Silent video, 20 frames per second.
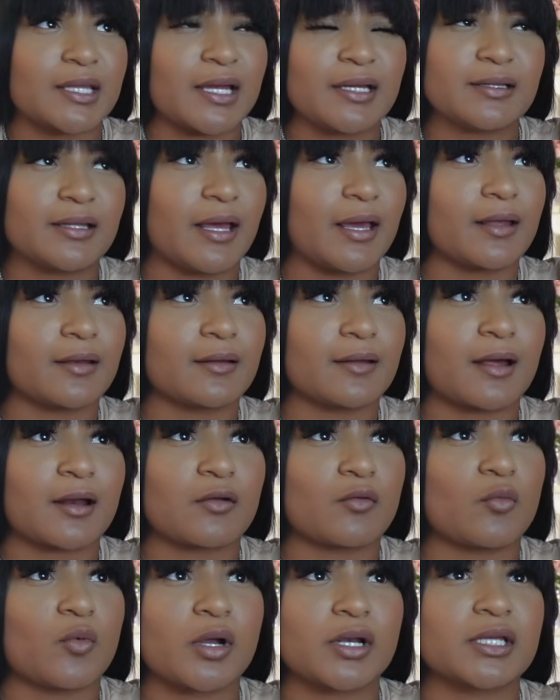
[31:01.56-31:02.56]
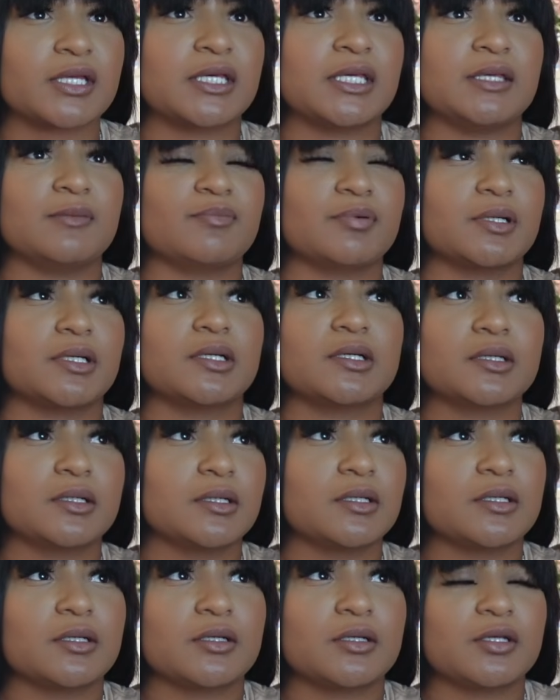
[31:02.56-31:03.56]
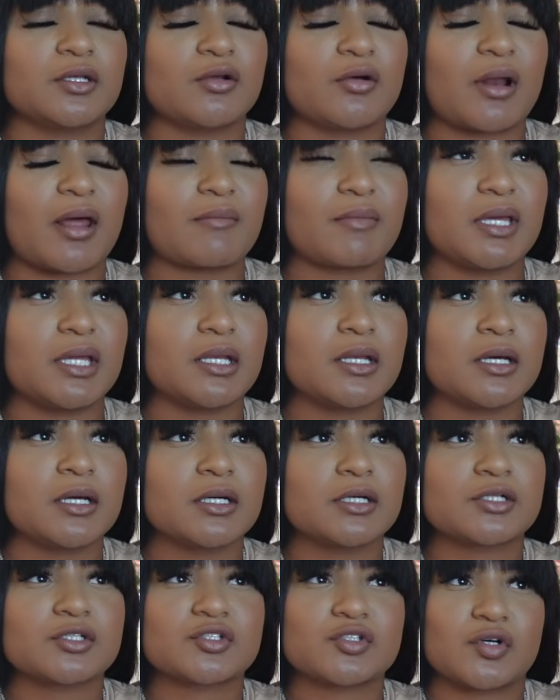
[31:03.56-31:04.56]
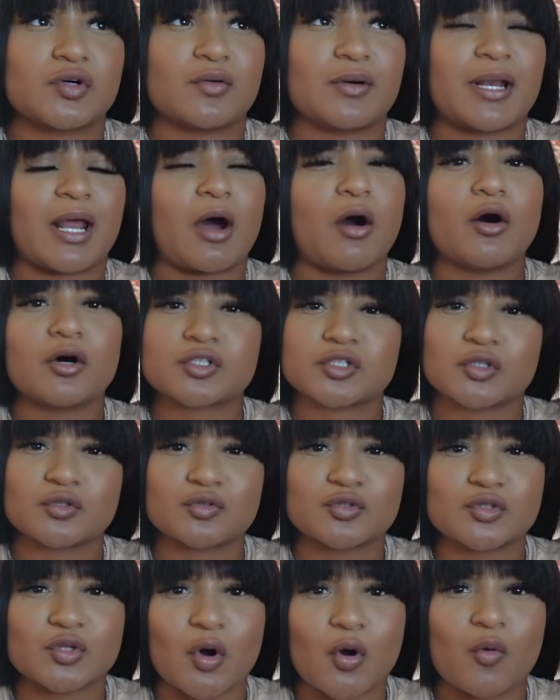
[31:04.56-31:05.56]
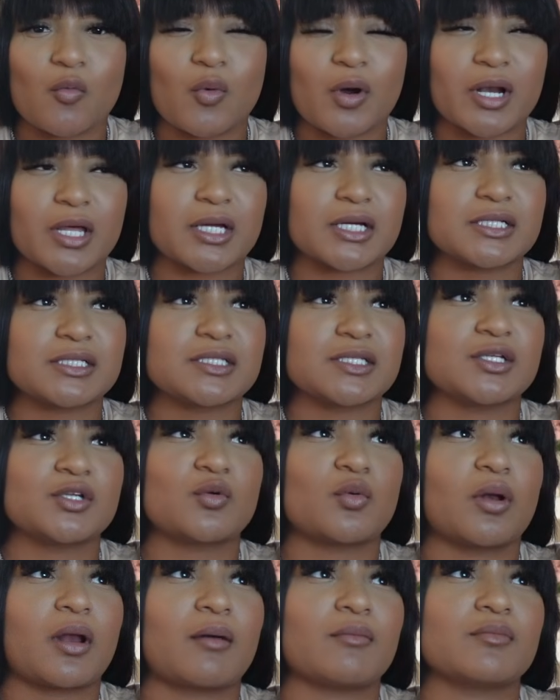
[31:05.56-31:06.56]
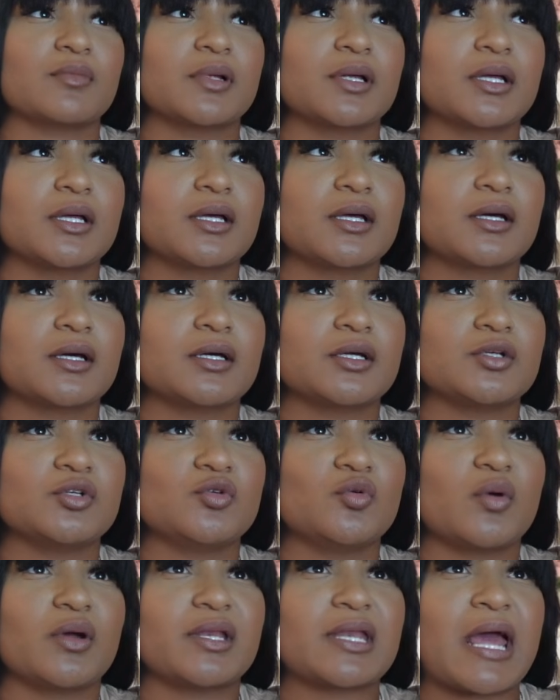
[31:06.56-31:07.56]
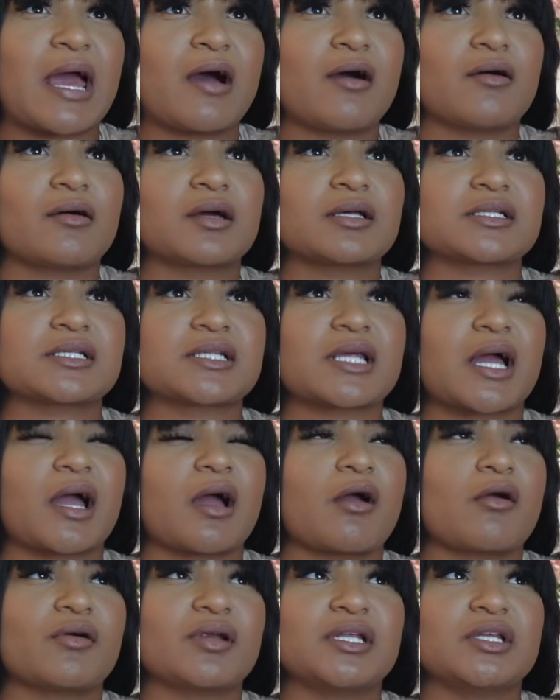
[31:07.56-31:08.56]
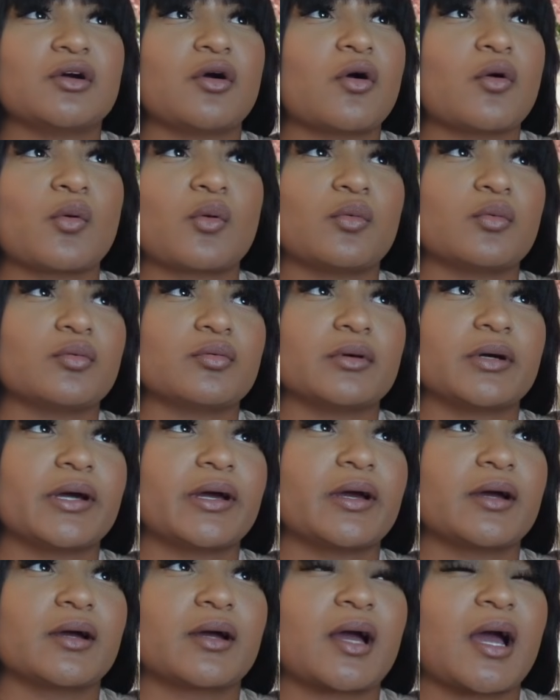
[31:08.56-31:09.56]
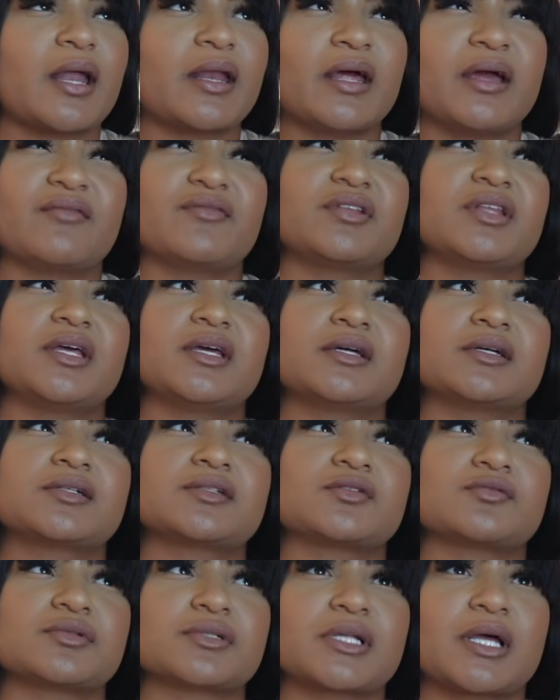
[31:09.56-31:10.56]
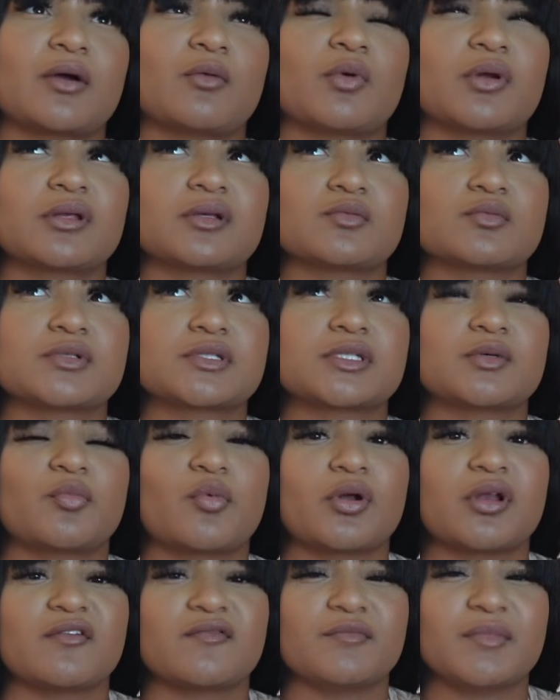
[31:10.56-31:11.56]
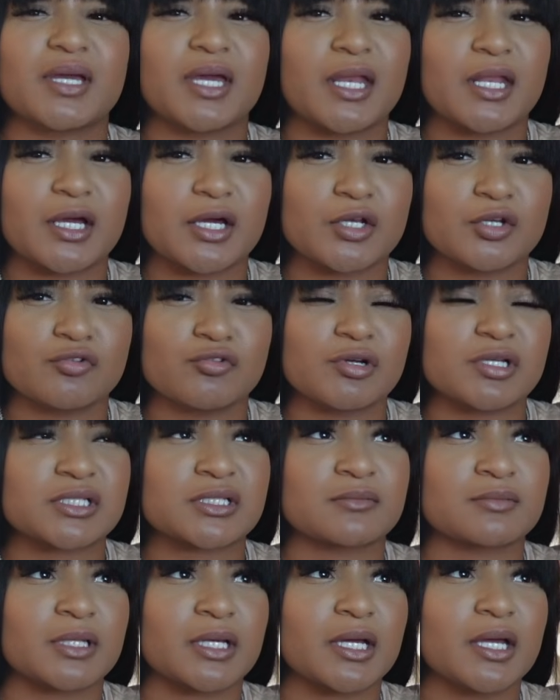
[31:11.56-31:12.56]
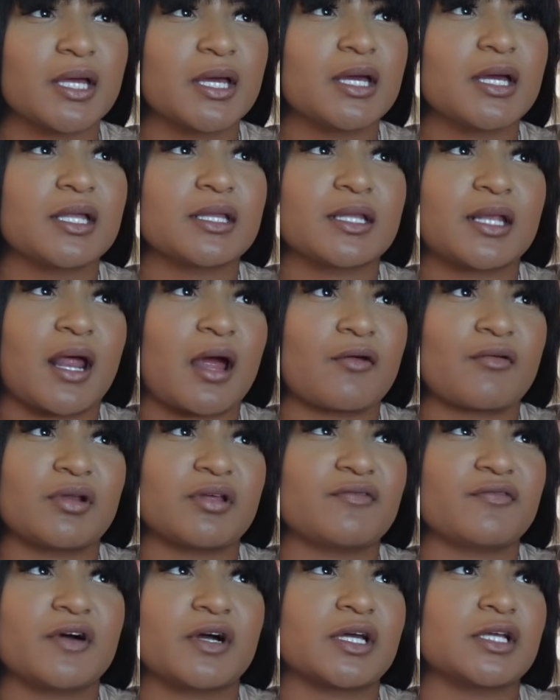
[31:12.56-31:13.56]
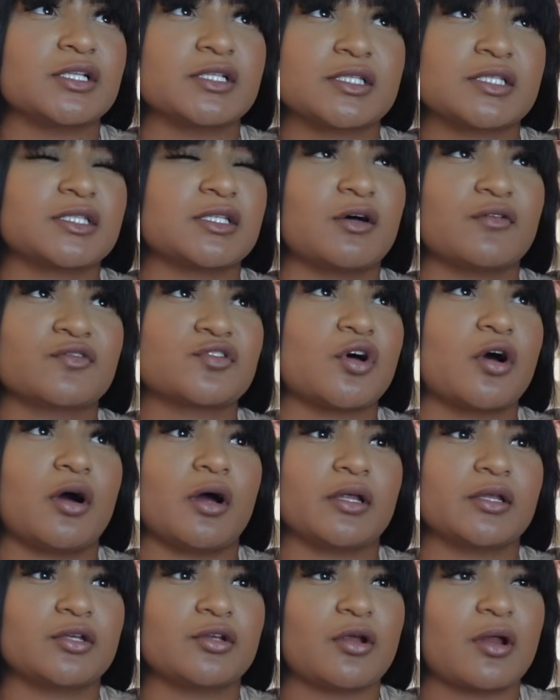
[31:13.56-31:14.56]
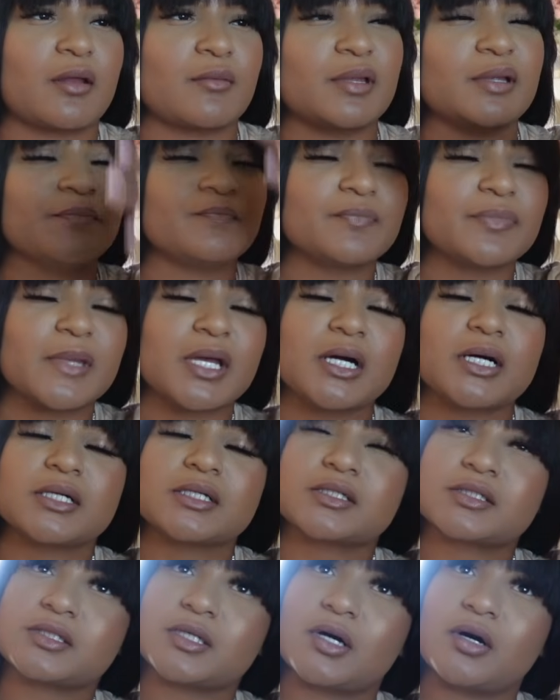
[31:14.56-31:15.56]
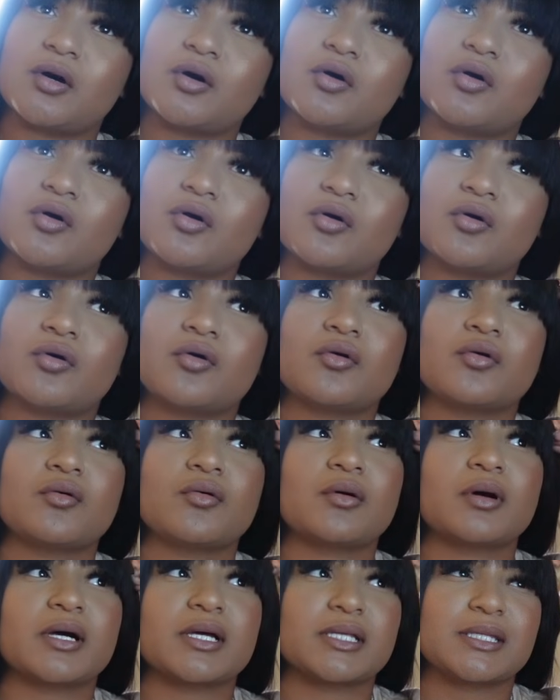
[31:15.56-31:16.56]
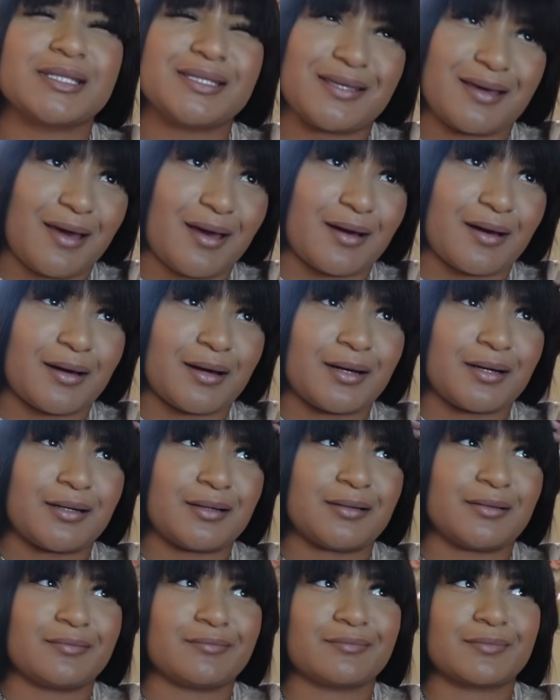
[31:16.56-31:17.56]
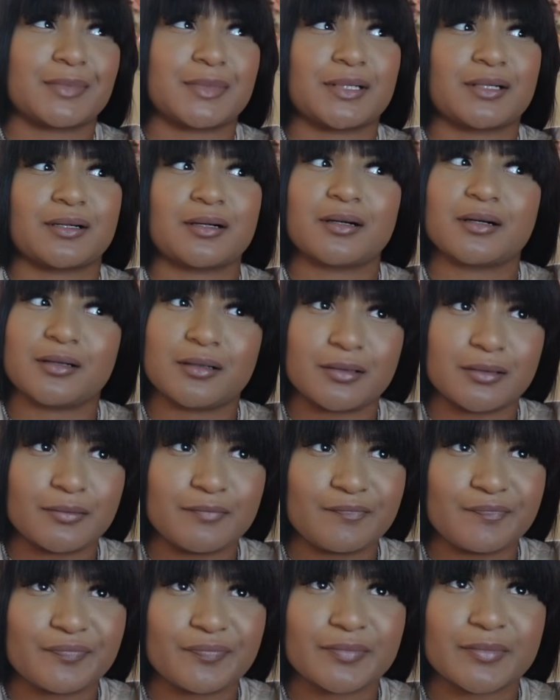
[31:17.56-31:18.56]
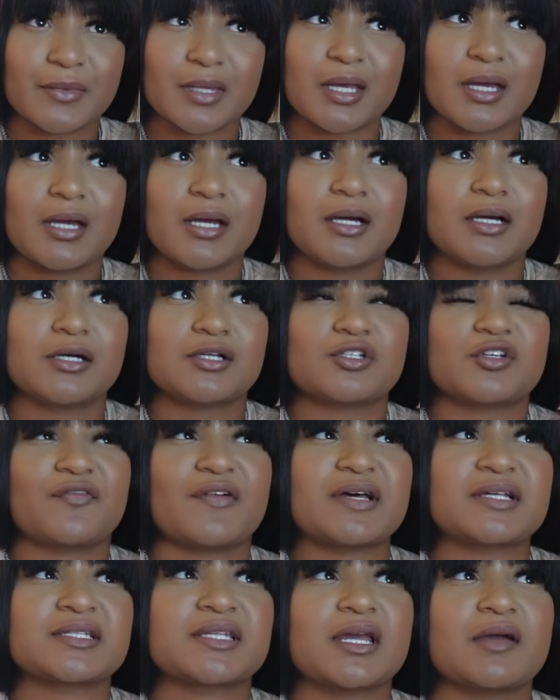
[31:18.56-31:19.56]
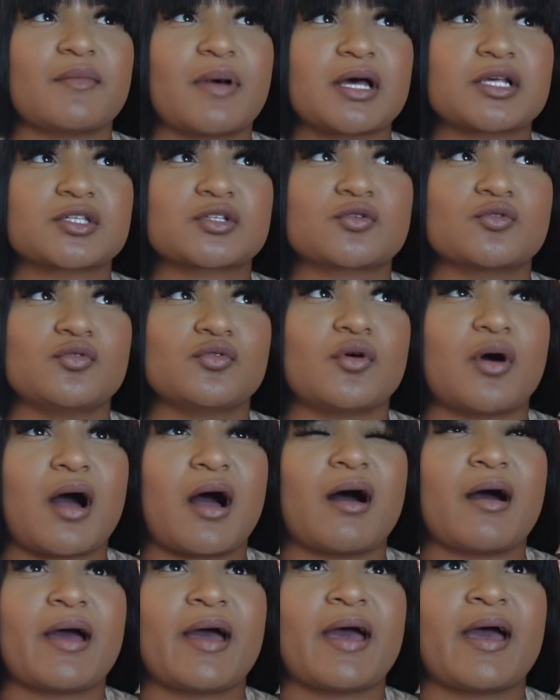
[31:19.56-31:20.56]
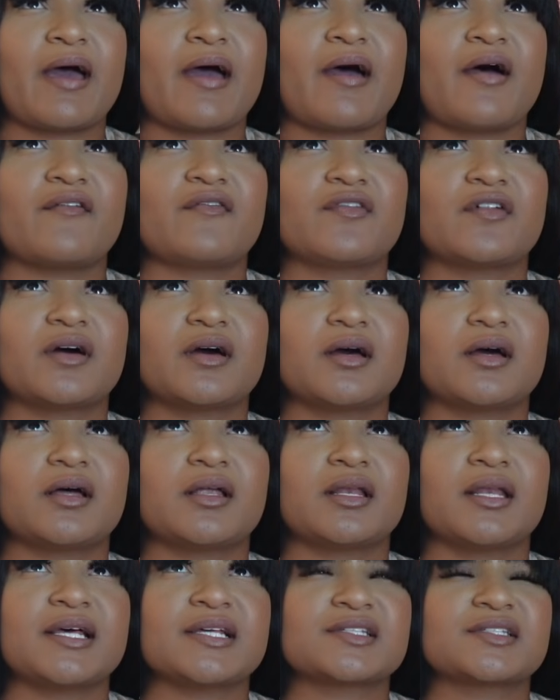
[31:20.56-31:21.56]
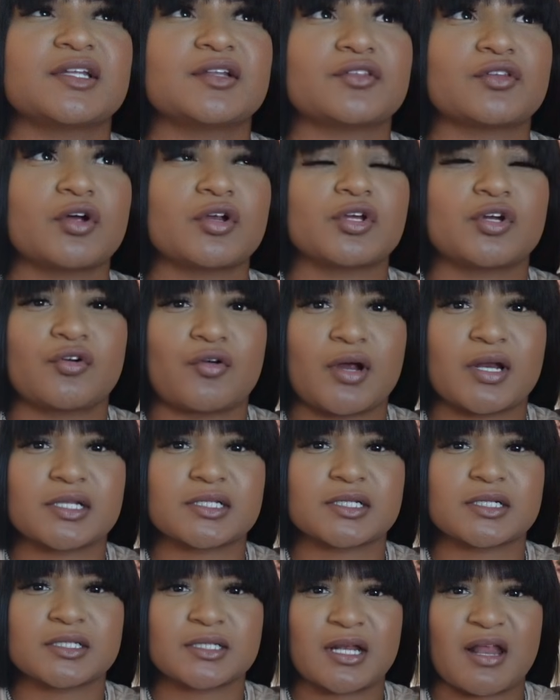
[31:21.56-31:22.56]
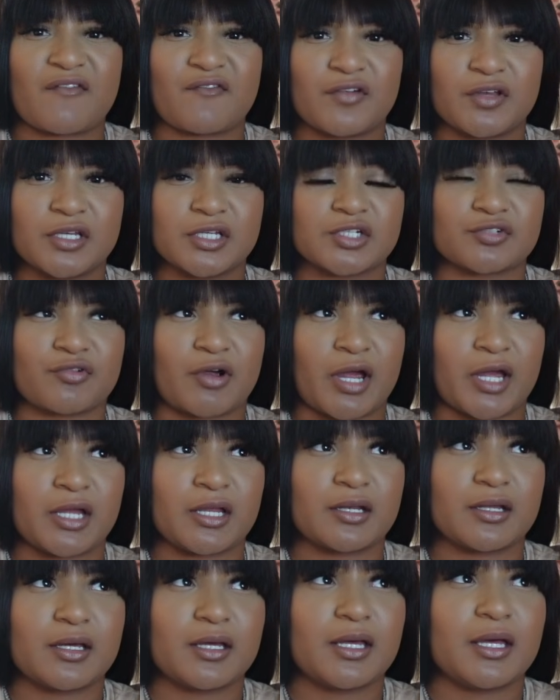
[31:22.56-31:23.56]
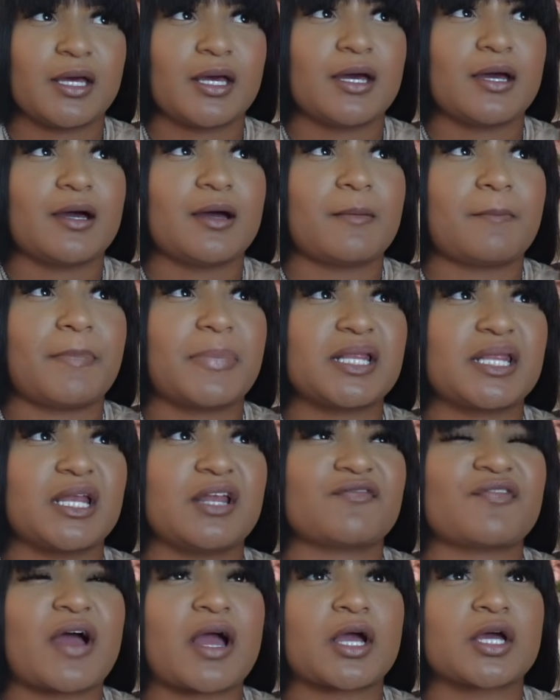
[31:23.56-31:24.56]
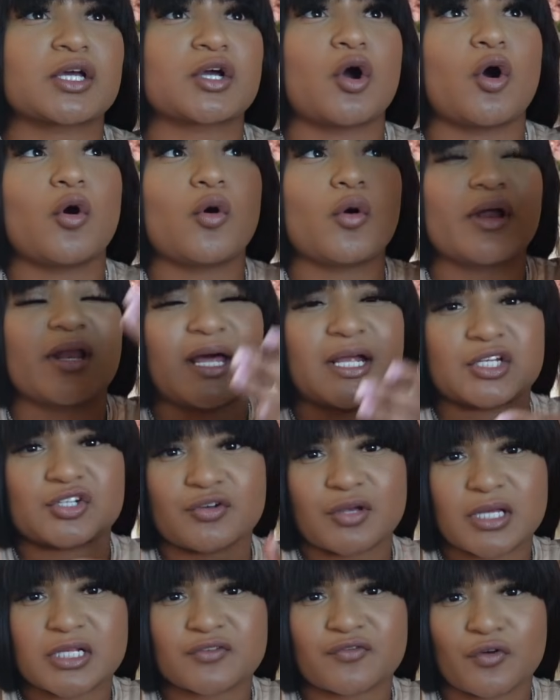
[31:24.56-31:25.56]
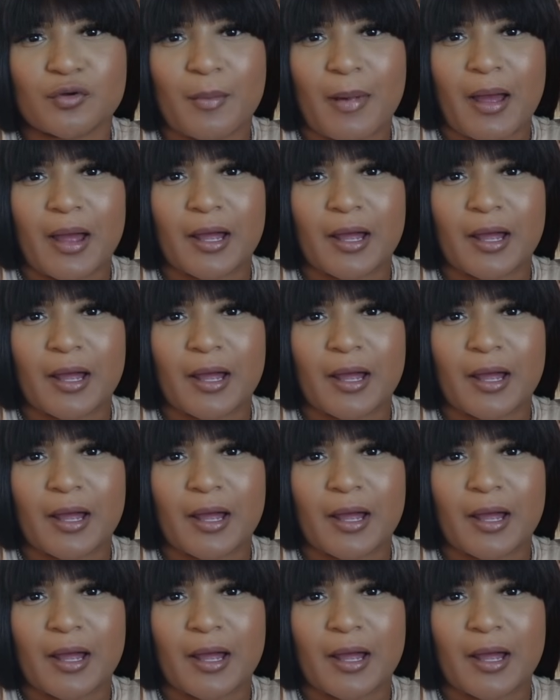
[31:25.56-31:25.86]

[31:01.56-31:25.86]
like that. I don't want to keep... You know what I mean? So, and I also don't want to continue what I'm doing now because it's like I already know kind of everything. So it's like, what's the point of me getting a degree in something that I already fucking self-taught? You know what I mean? So, yeah, girl. So if I stay in my school, I'll have less than 30 credits until I finish, right? But then if I go and I transfer